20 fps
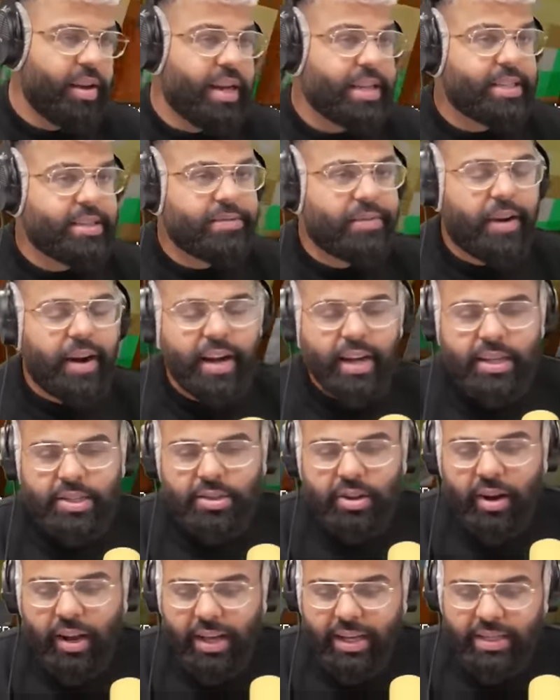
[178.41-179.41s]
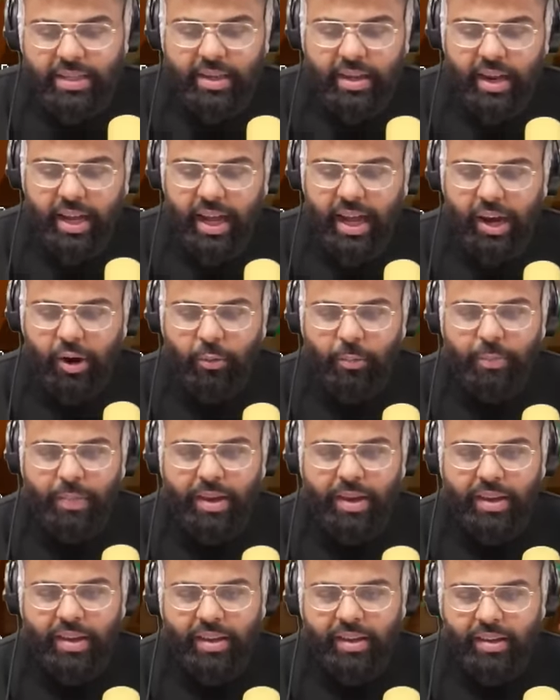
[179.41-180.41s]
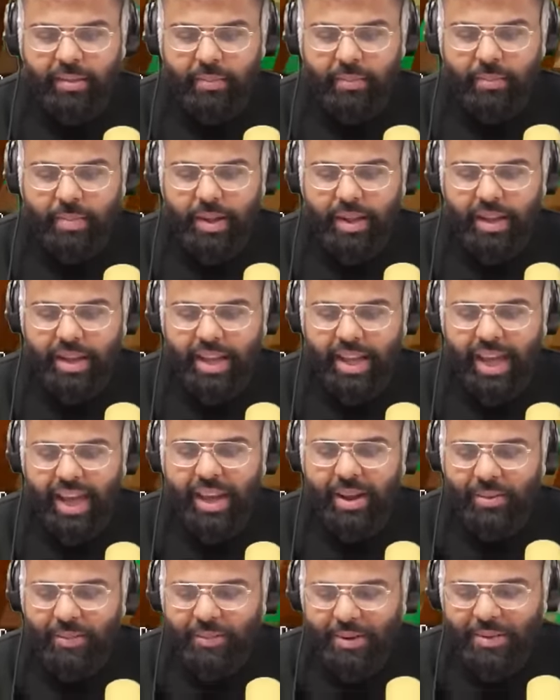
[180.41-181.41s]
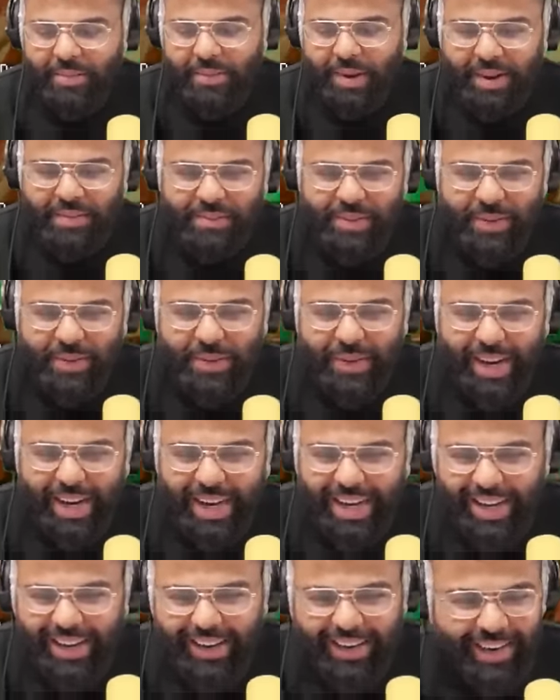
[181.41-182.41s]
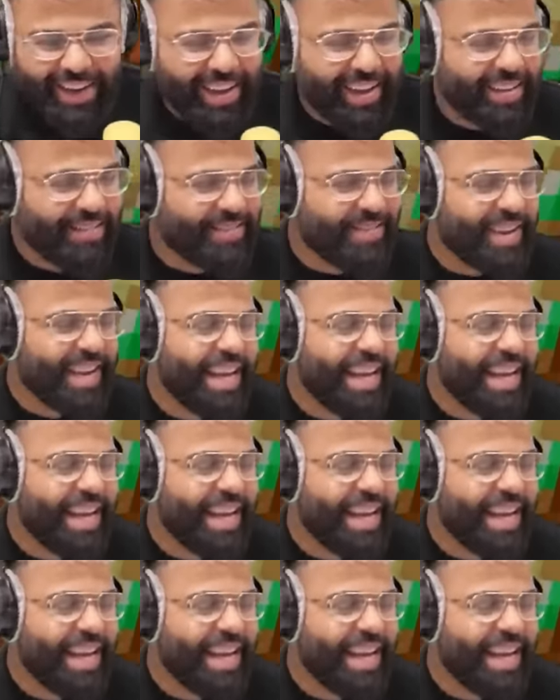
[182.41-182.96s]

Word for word: It's fine. It's not like he's going to help me beat the game. Remember when he laughed?